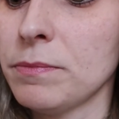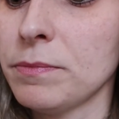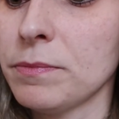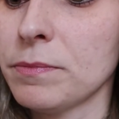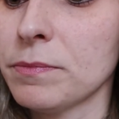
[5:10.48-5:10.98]

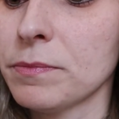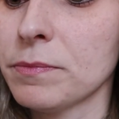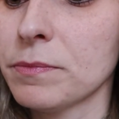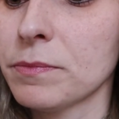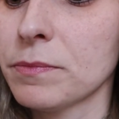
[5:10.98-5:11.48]

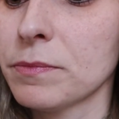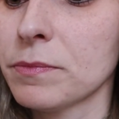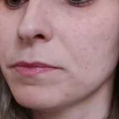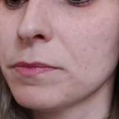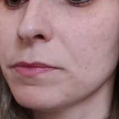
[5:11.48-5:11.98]

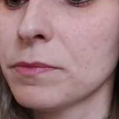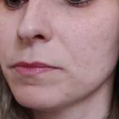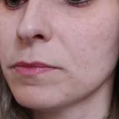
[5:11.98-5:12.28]
Nobody speaks.